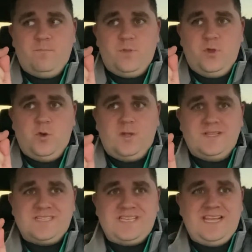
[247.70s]
you
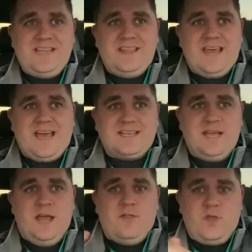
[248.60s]
can see that
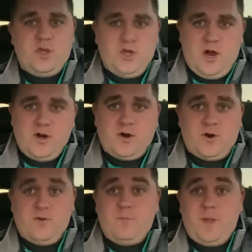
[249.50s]
the
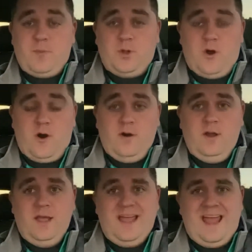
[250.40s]
younger people
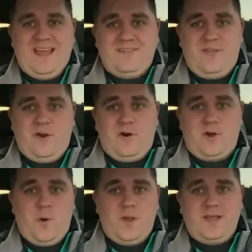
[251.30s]
are, as they're
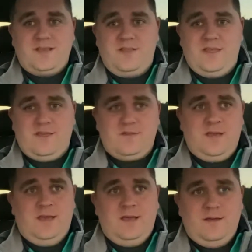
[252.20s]
going into these
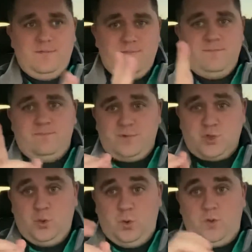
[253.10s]

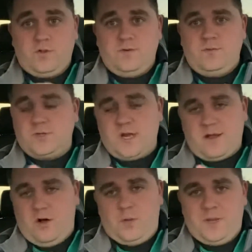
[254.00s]
schools, which
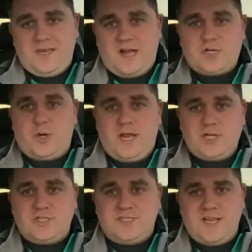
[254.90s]
I call them
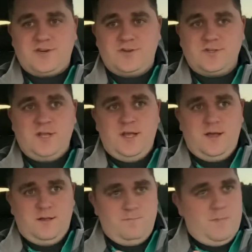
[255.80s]
indoctrination centers.
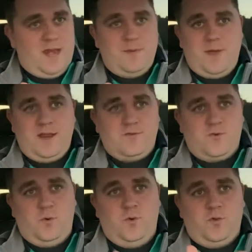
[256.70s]
Many
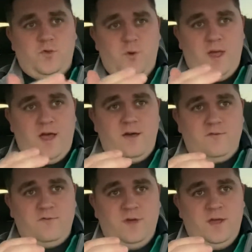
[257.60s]
schools, you
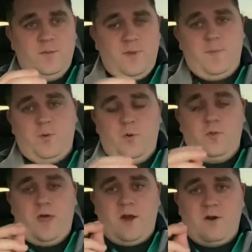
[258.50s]
have
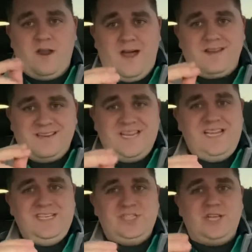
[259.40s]
people that are not
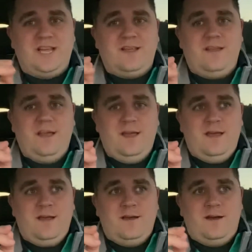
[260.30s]
teaching
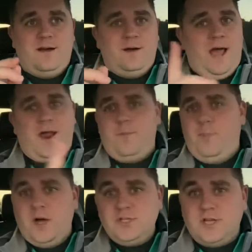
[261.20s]
how to
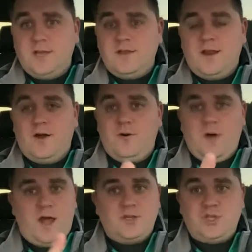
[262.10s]
budget,
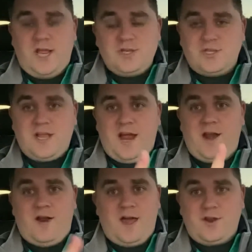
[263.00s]
how to change a
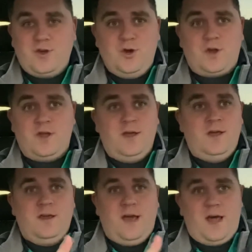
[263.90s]
tire, how to cook,
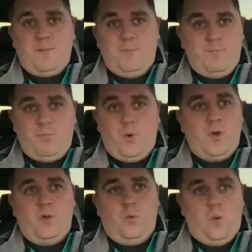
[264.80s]
how to
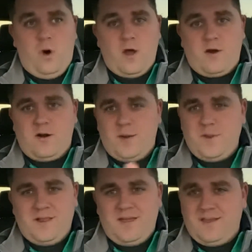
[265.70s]
boil water. I
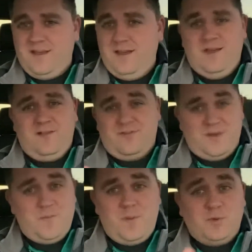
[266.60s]
mean, like,
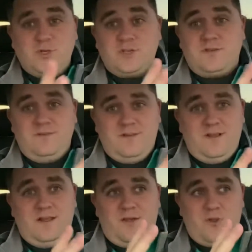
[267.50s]
some people just,
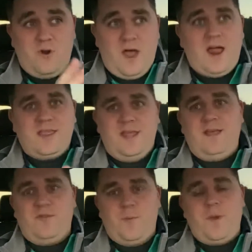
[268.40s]
they're not
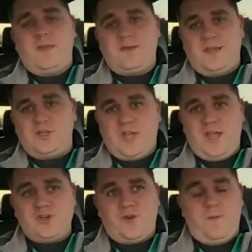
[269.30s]
getting the basic
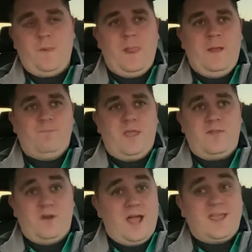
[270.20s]
education,
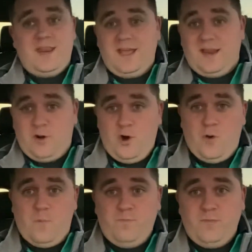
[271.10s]
and they're not getting it at home.